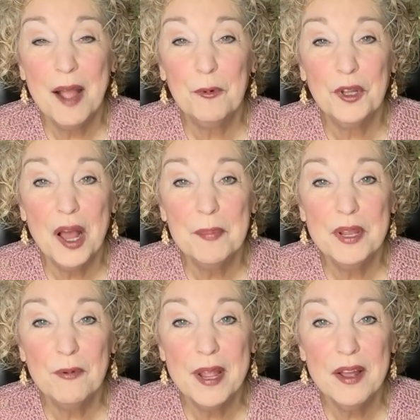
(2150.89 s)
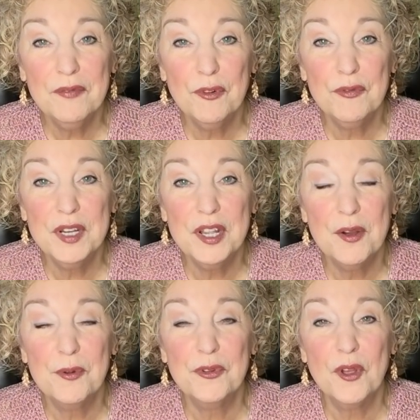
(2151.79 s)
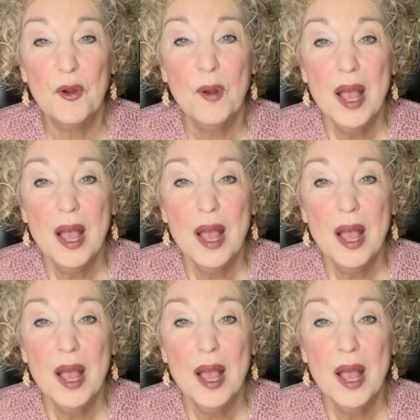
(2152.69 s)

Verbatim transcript: but I will not be around for videos.